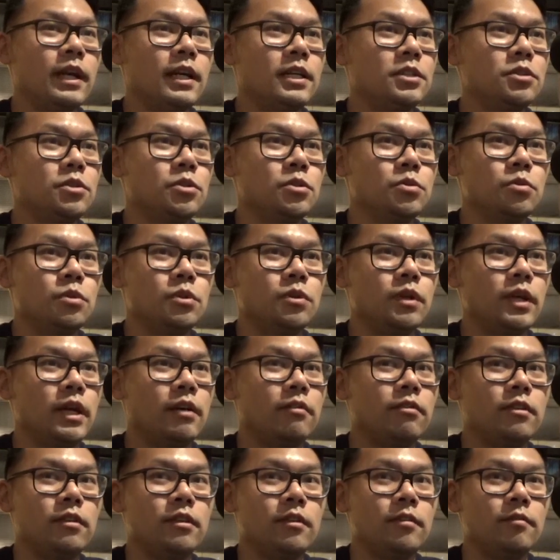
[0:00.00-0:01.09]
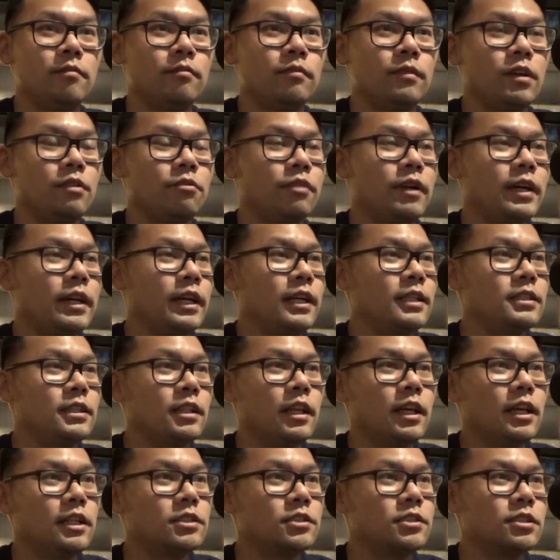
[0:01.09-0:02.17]
high schools will have a finance
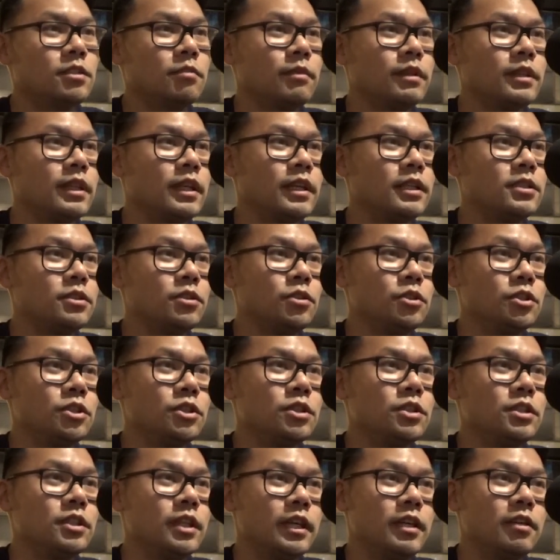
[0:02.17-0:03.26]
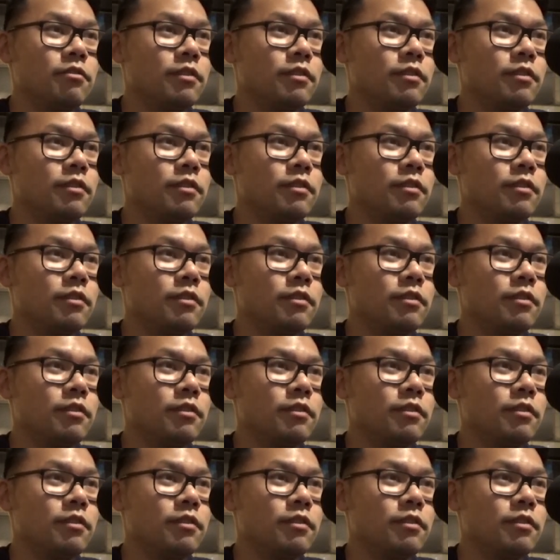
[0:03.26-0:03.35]
class or something like that. So you should take